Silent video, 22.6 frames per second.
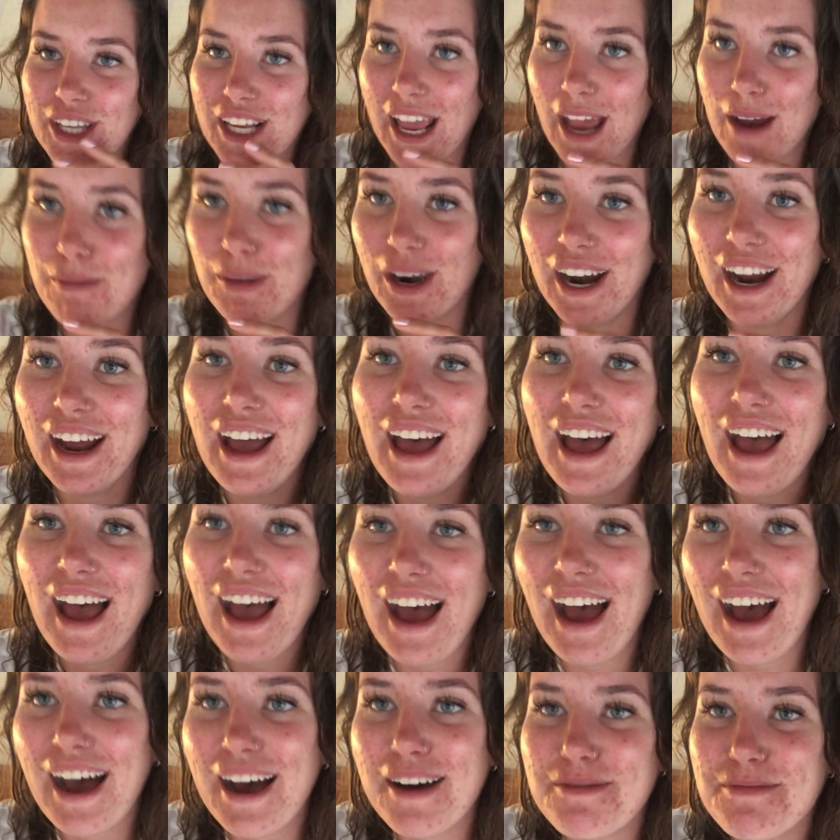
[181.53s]
the camera.
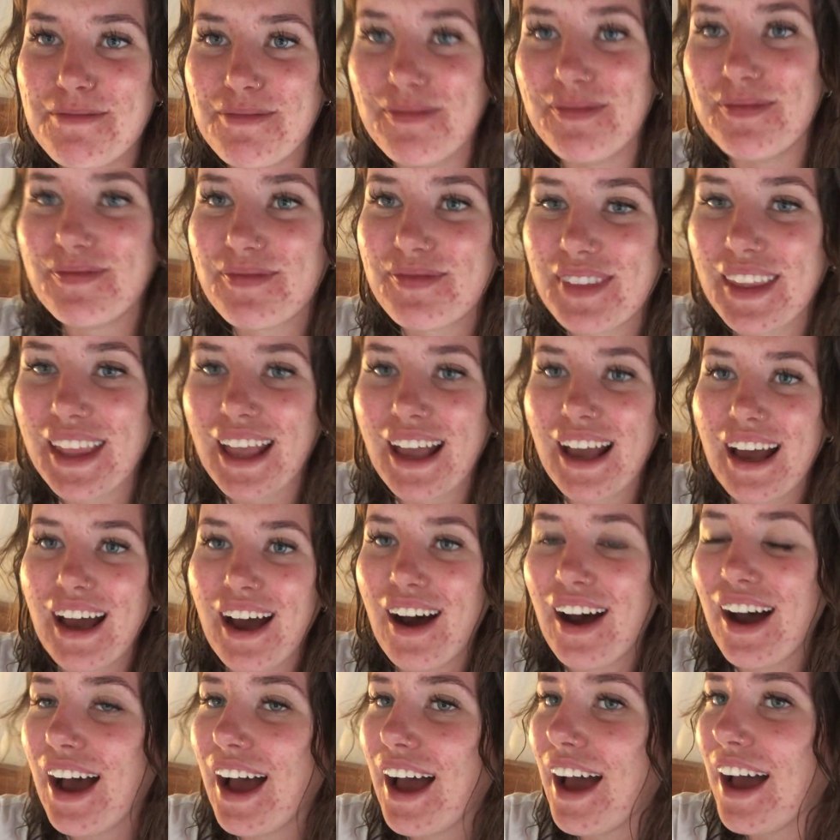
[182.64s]
Um,
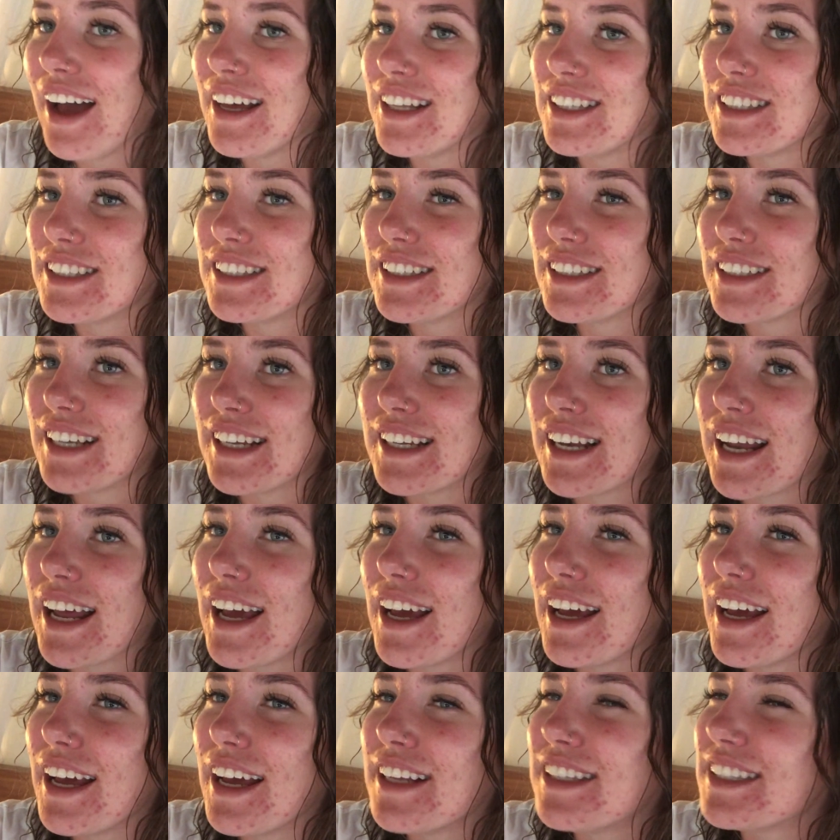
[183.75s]
it
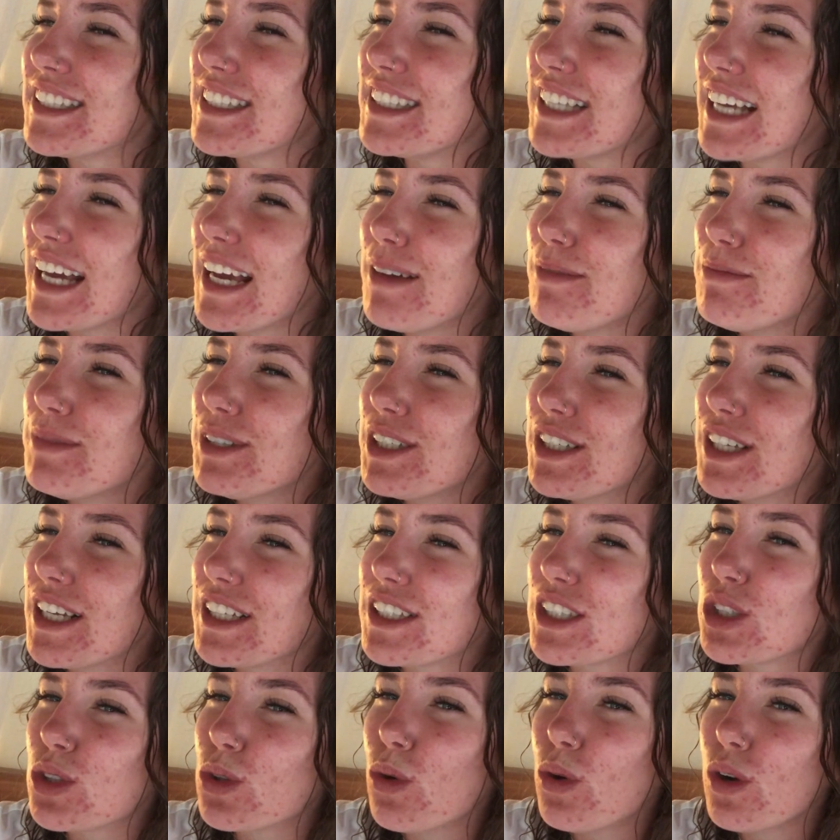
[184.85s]
it seems
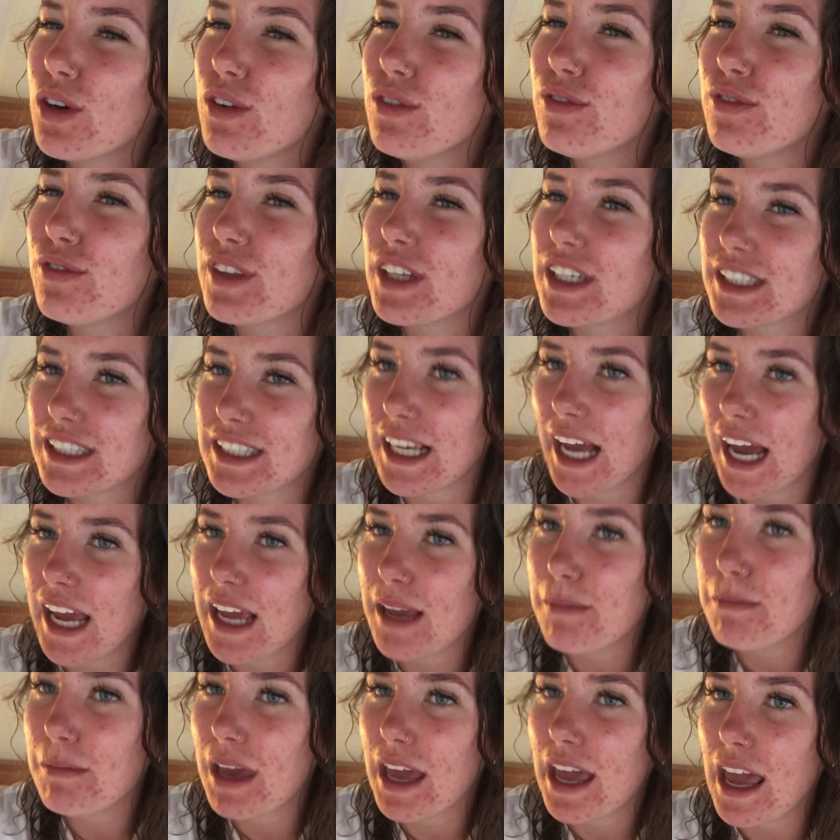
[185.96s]
it's sort of the
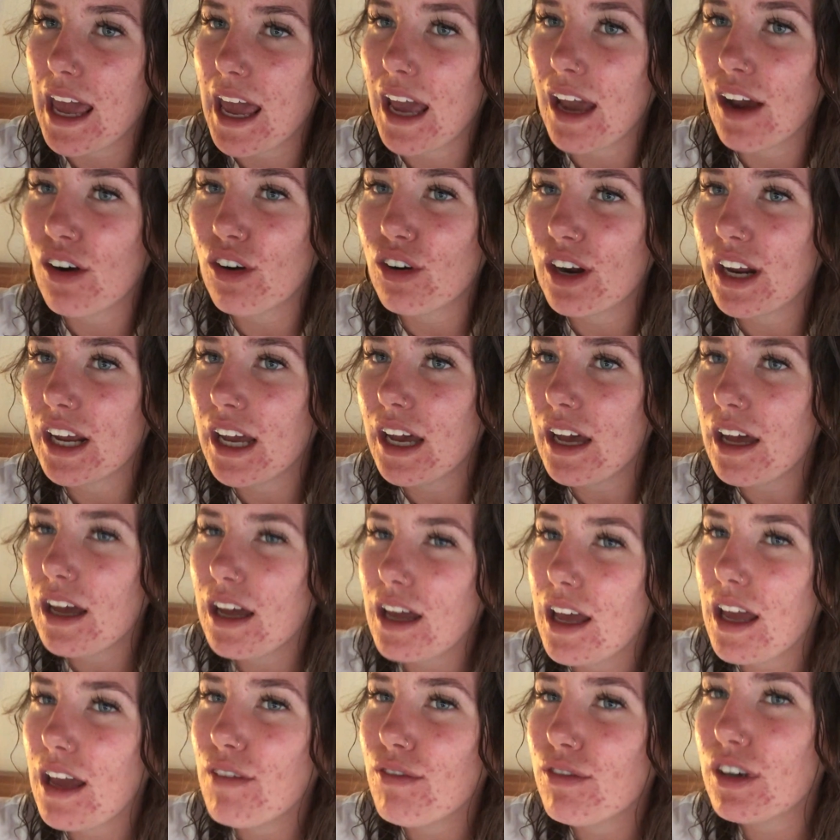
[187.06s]
same area
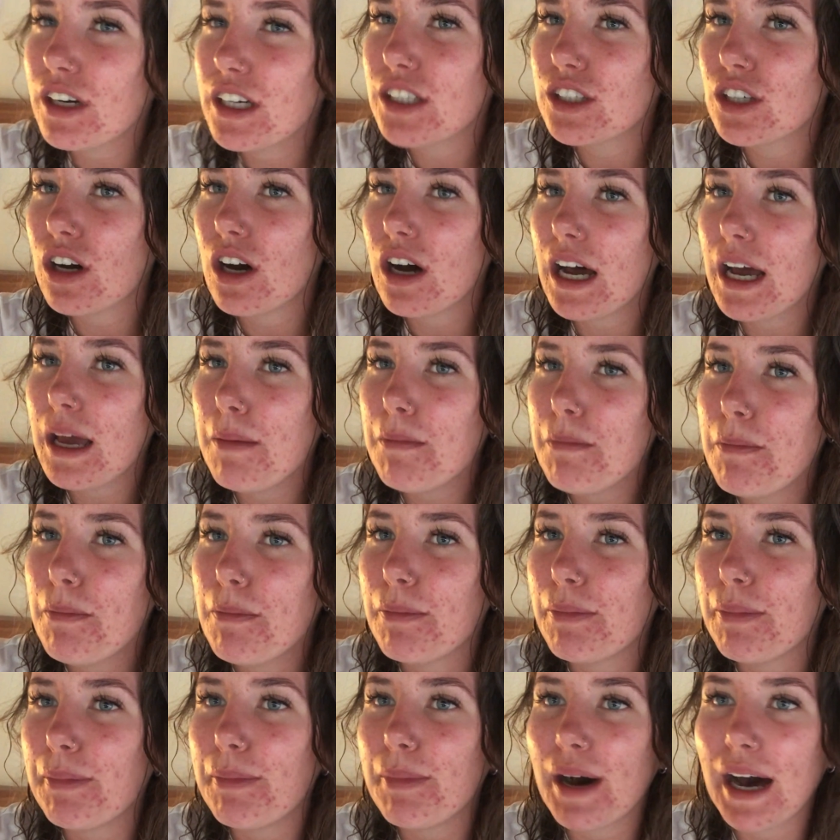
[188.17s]
every time,
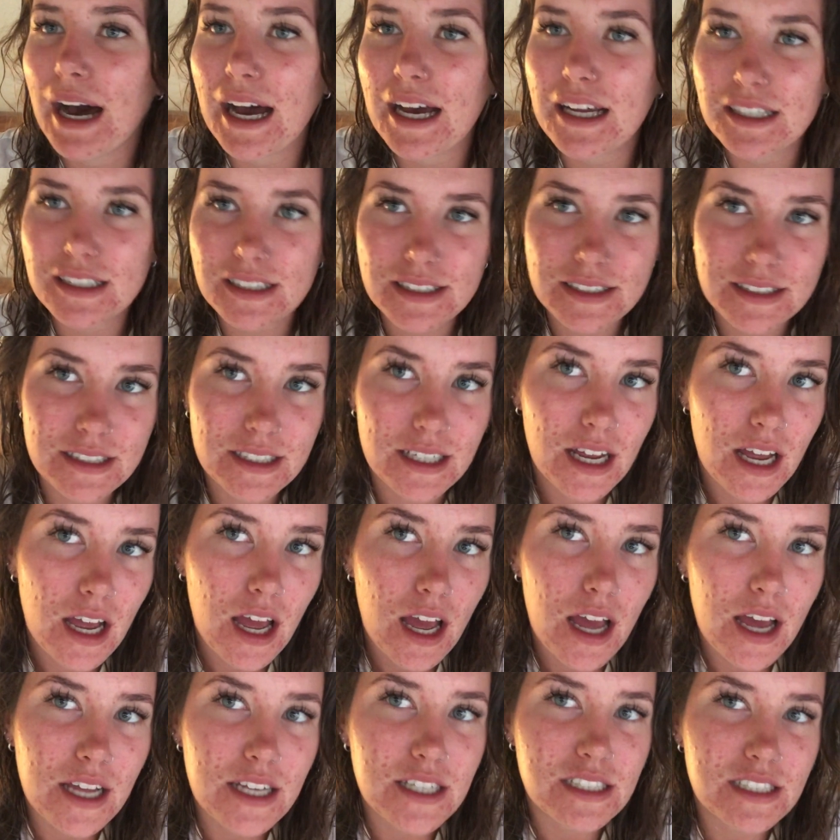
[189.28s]
but
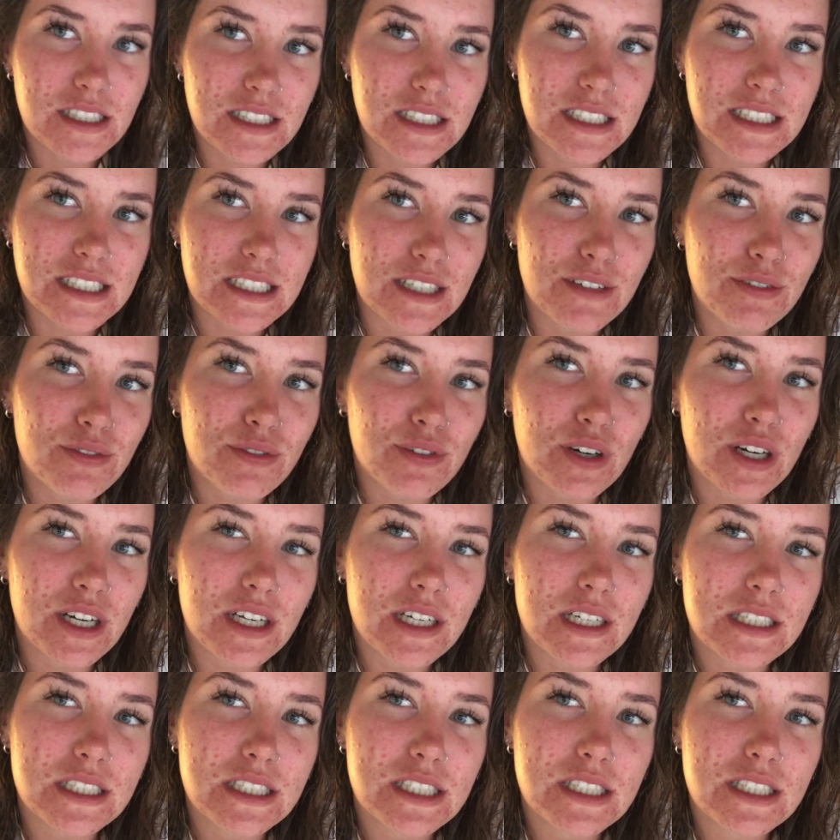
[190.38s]

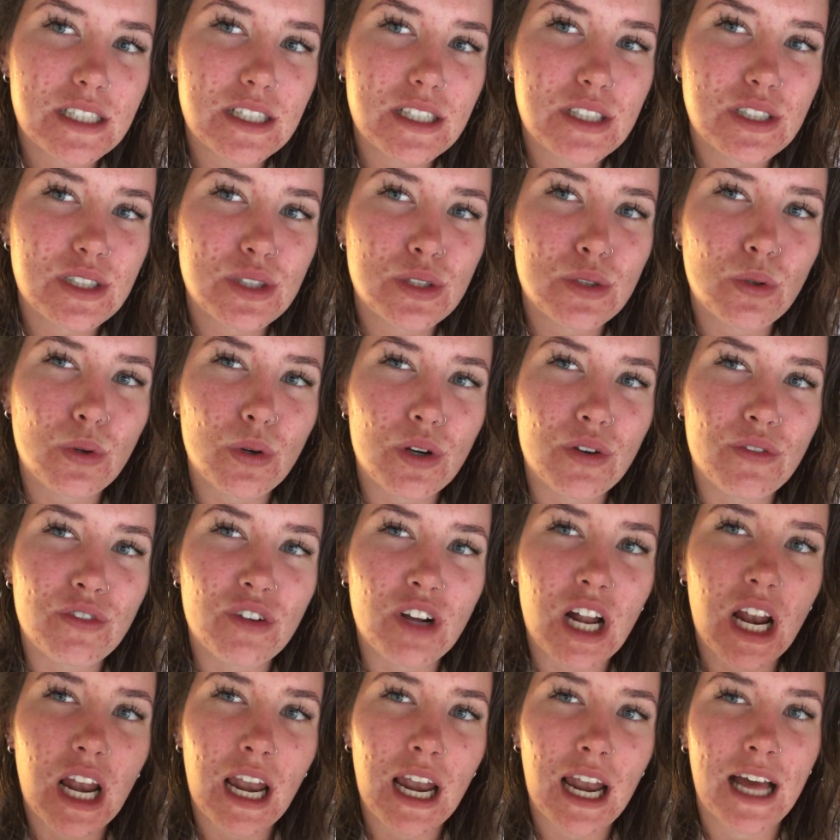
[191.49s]
different sort of
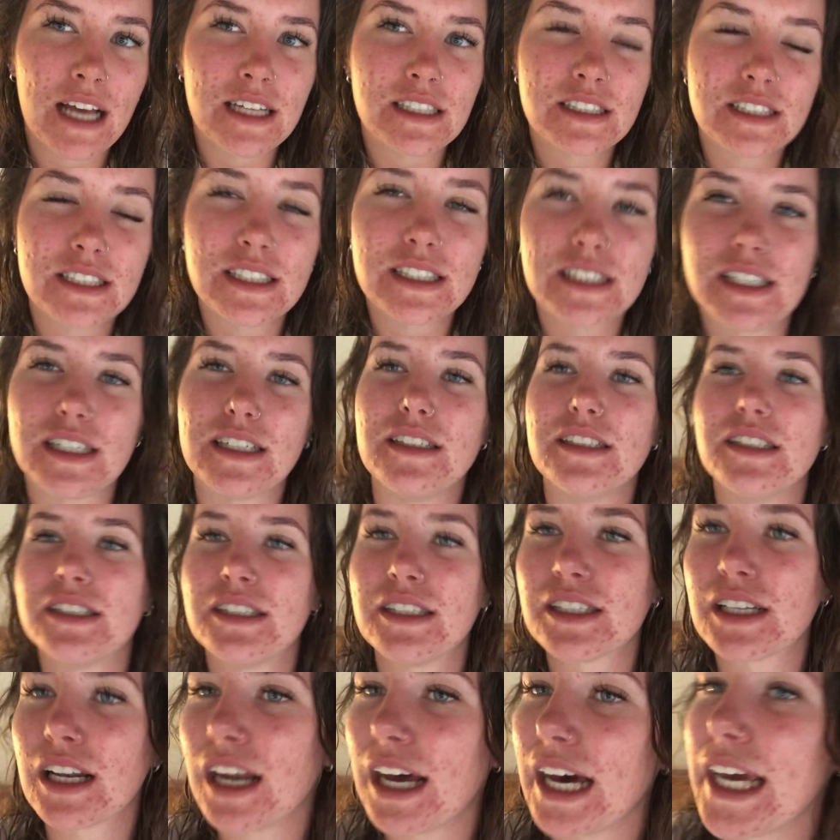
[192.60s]

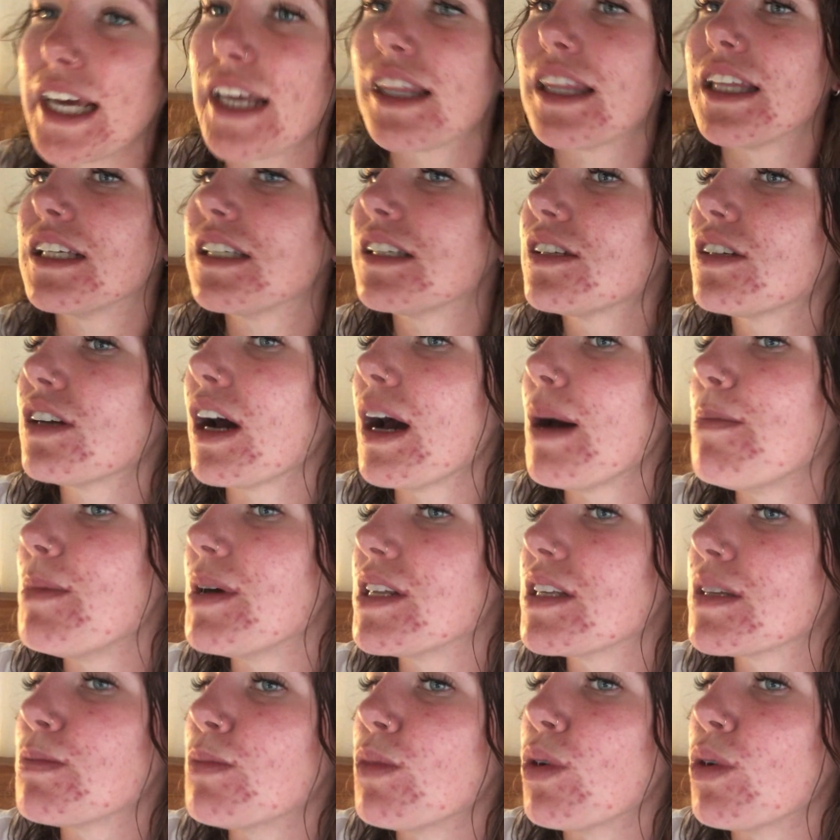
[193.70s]
clusters. Like this time, it's